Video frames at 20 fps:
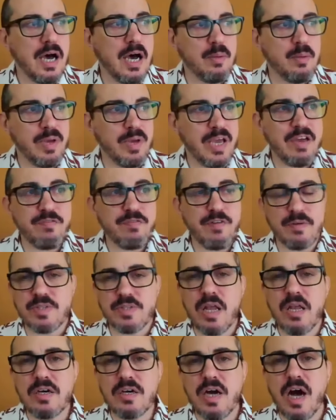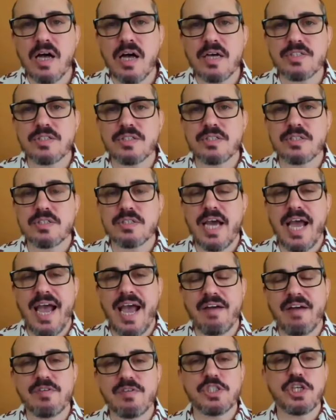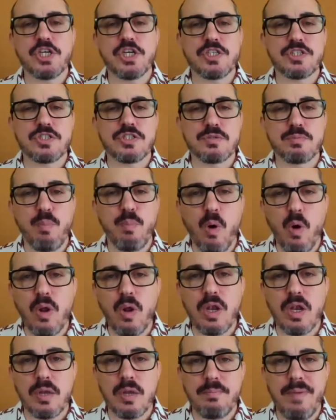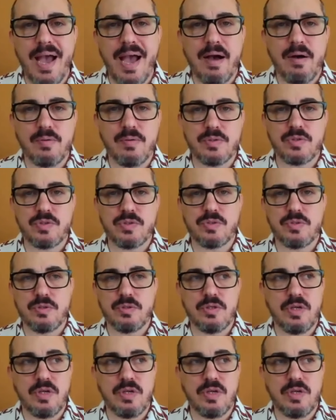um, if I'm dollar cost averaging small amounts,